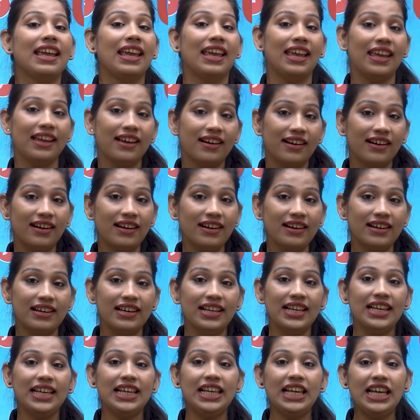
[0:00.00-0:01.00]
here
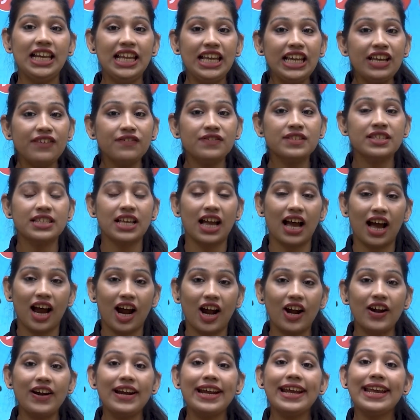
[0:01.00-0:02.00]
leaves
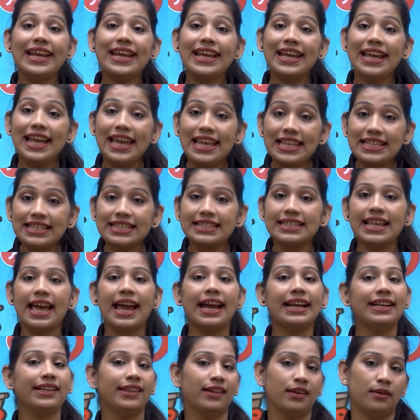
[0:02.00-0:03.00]
are
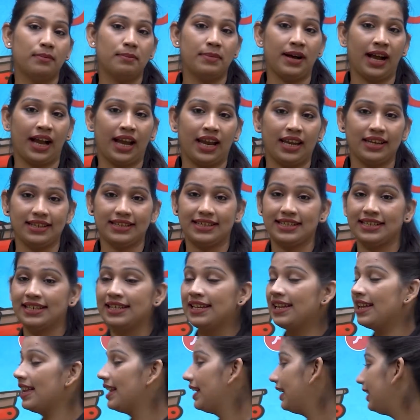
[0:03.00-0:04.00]
inside the bucket.
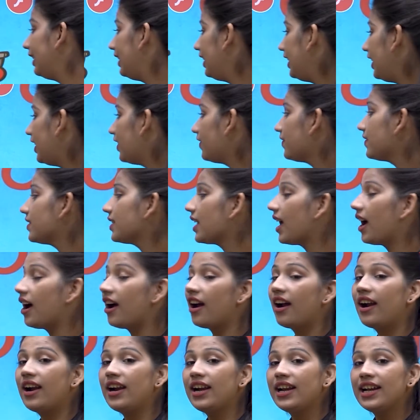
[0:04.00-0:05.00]
Leaves
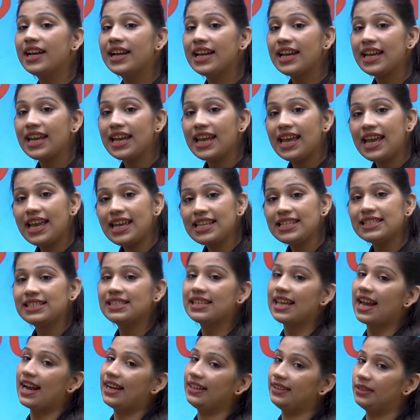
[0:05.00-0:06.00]
are
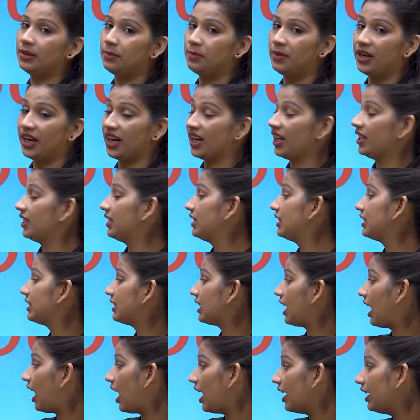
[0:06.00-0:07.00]
inside the bucket.
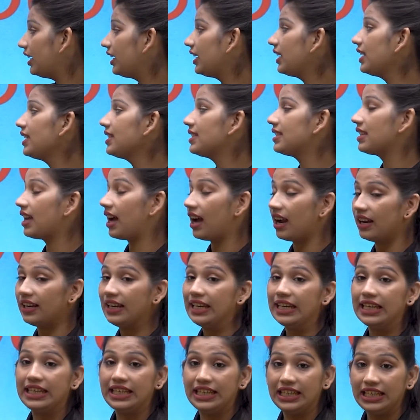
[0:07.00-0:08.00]
Sari ke
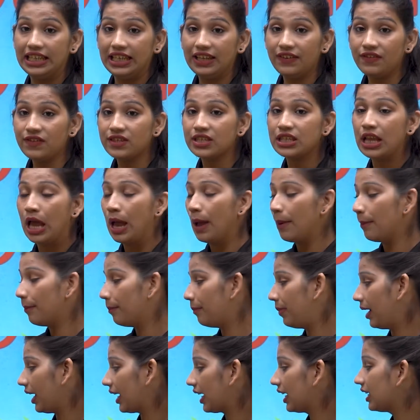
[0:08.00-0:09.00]
sari leaves
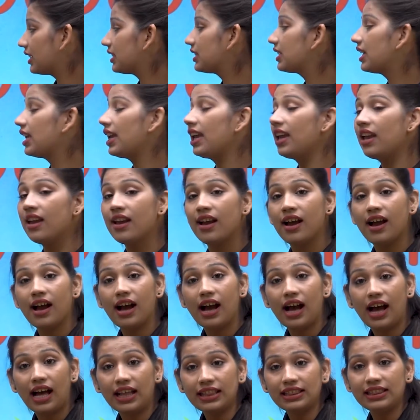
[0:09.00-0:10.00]
bucket ke
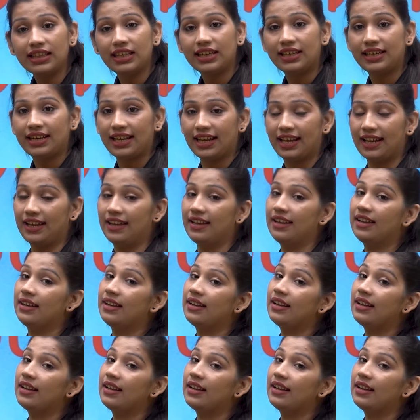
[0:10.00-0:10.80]
andar hain.